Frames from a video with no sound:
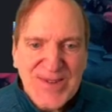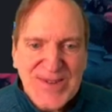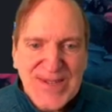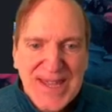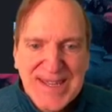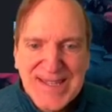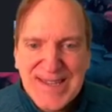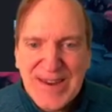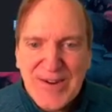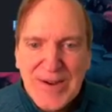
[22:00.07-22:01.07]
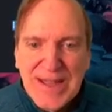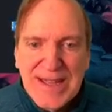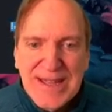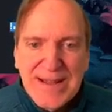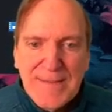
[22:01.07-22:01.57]
settings here,
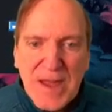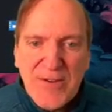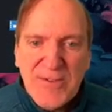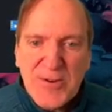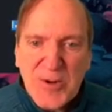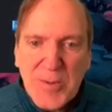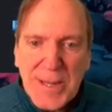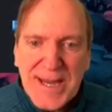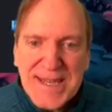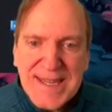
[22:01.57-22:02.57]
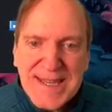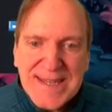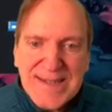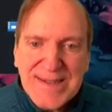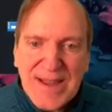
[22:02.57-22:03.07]
our vertical blanking
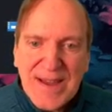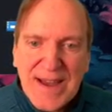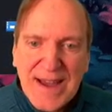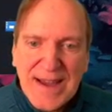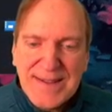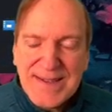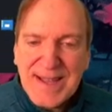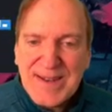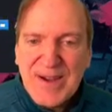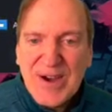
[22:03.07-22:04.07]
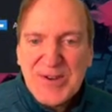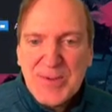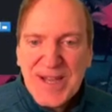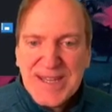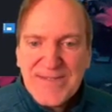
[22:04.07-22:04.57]
is set to auto
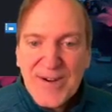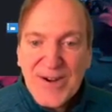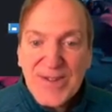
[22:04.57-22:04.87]
by default.